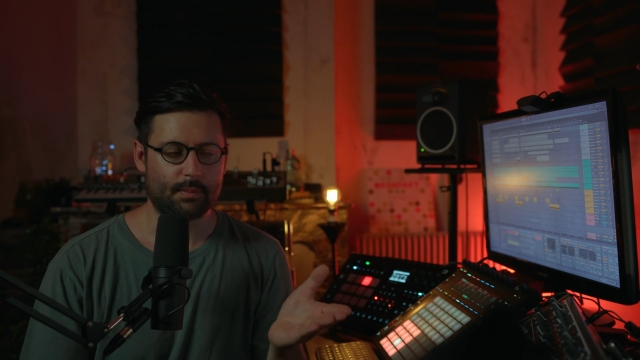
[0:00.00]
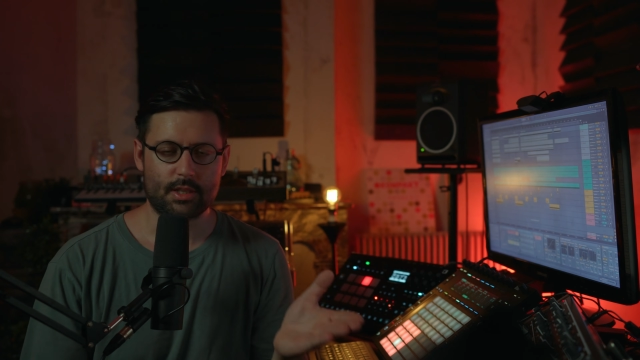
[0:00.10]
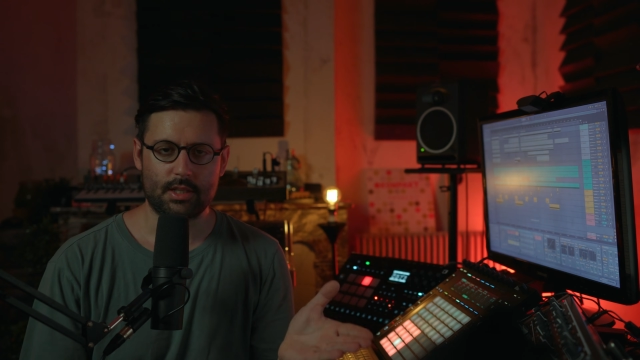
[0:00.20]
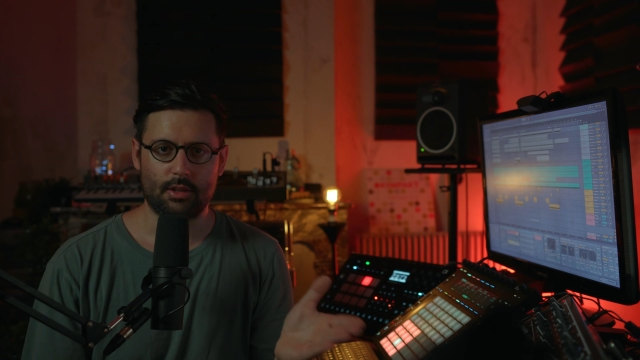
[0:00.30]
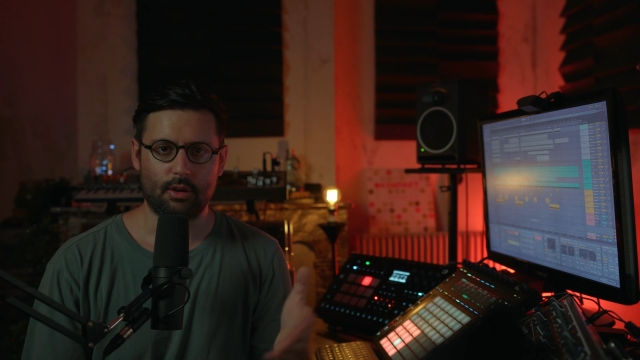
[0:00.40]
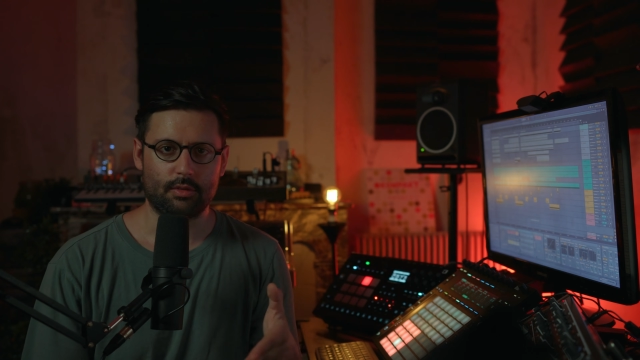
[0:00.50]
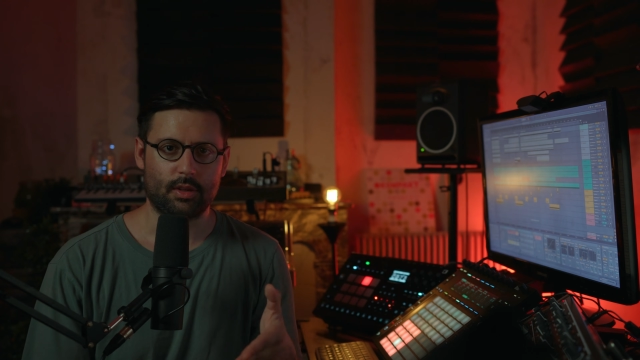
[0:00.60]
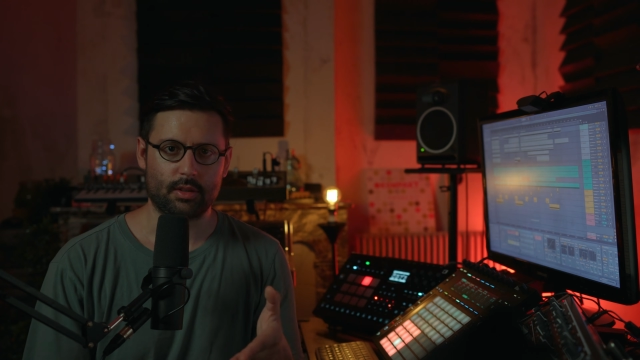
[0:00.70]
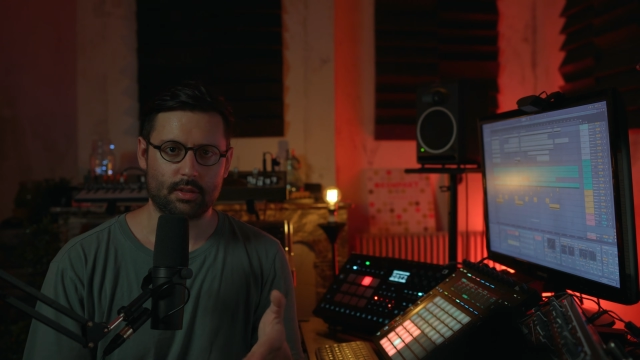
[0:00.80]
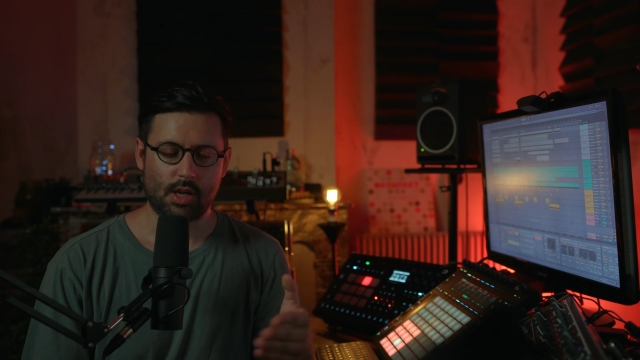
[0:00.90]
machine
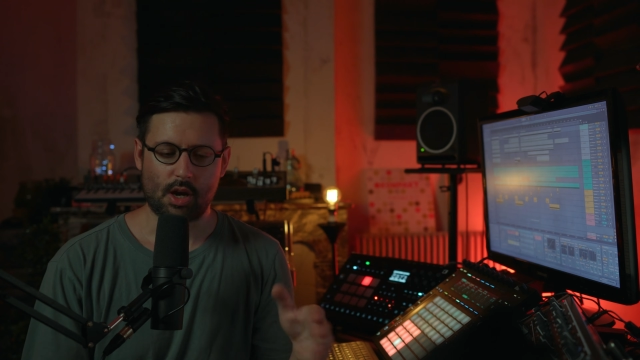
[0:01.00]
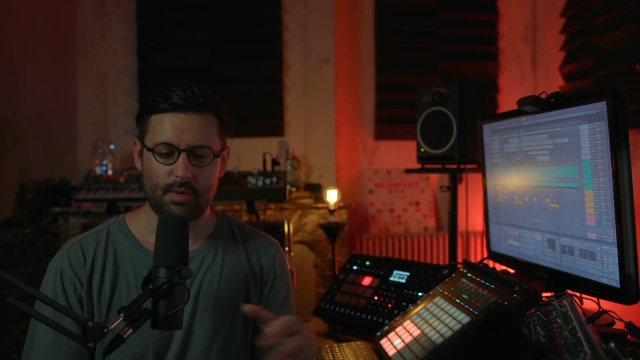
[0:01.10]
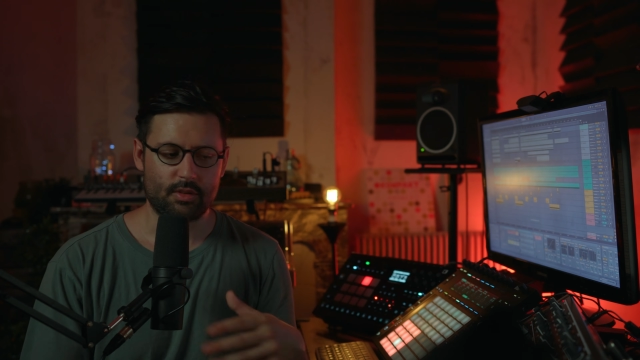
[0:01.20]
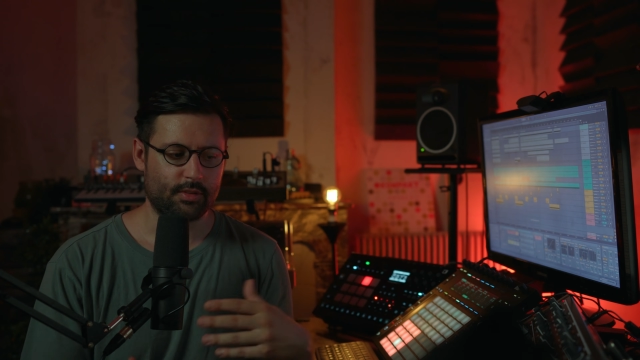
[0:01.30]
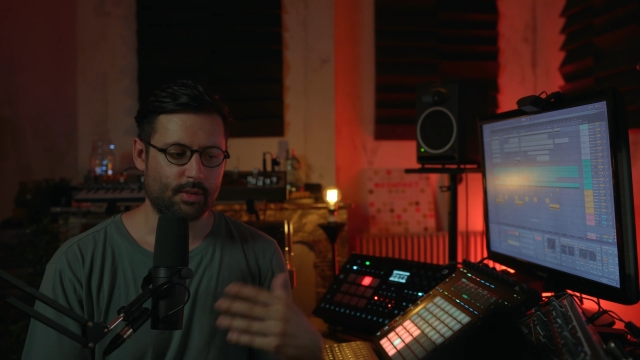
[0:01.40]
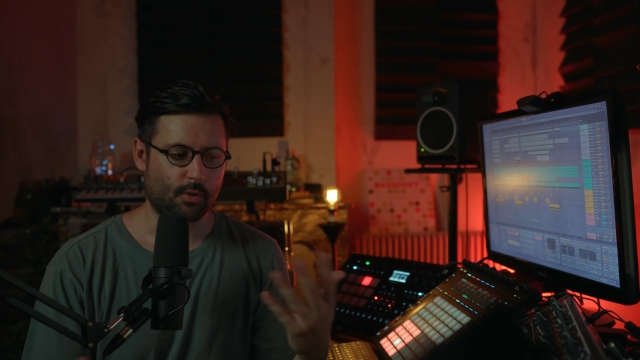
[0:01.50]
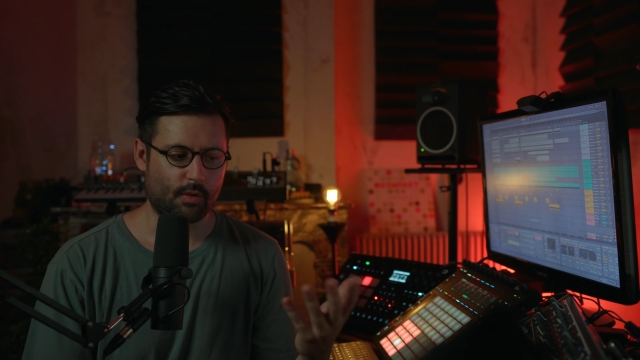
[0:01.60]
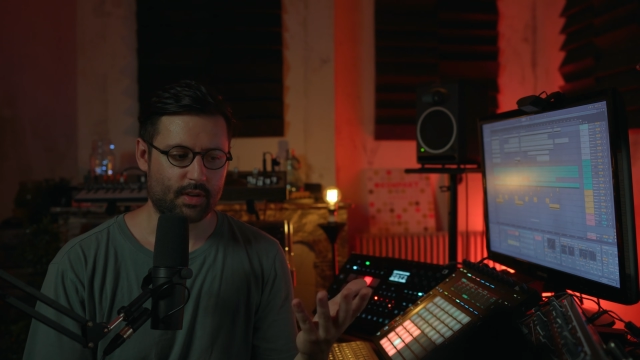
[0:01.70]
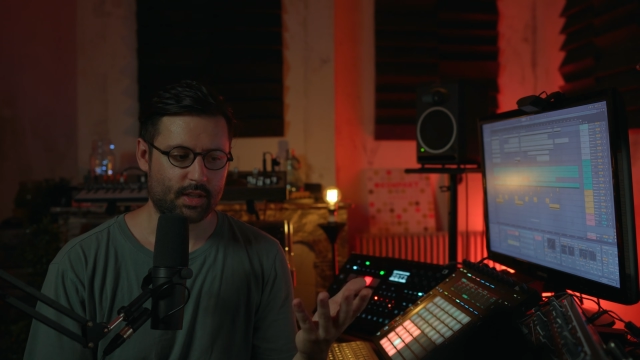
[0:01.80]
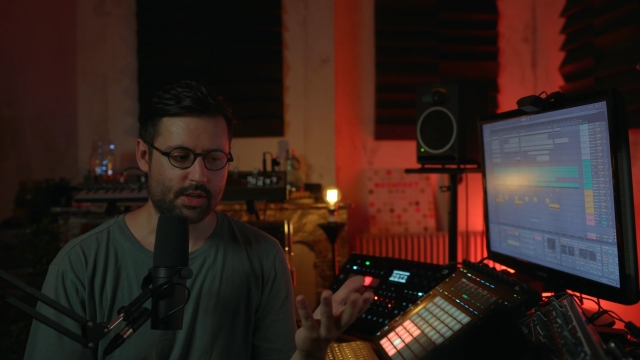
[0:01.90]
often come into some
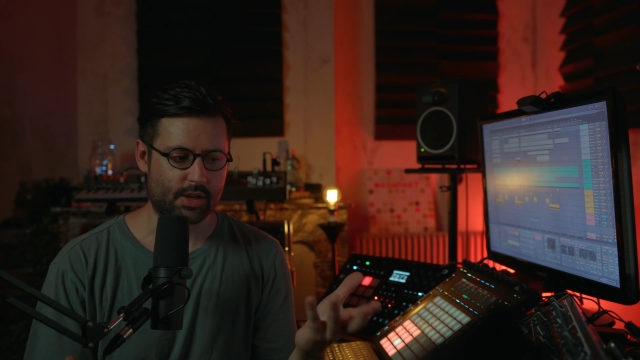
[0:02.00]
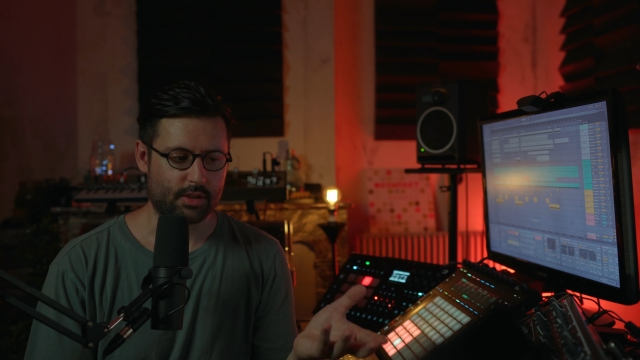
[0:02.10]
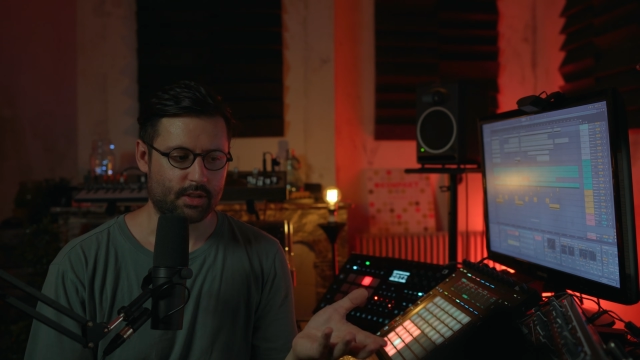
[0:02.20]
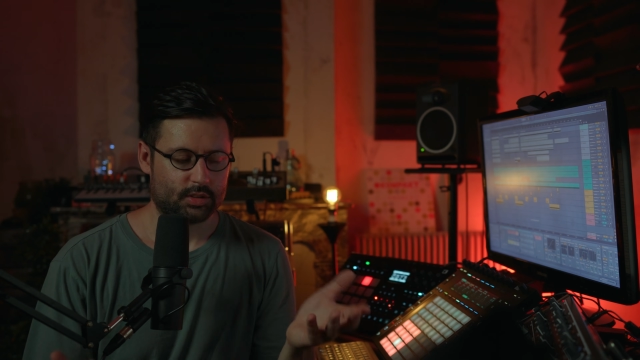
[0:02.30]
conversation.